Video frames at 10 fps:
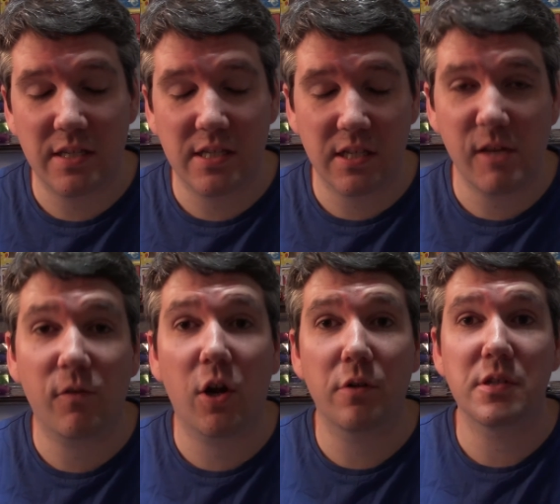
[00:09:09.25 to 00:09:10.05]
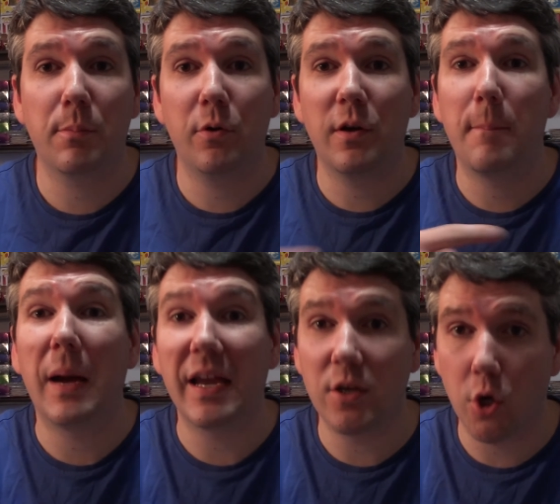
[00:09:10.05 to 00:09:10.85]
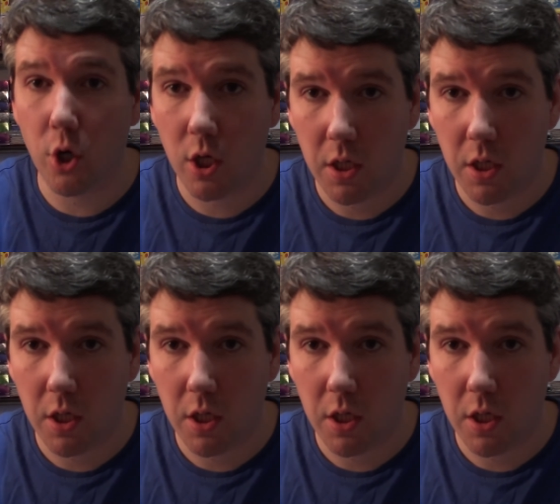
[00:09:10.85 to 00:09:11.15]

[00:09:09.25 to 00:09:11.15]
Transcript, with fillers: to sleeve cards to put in a binder.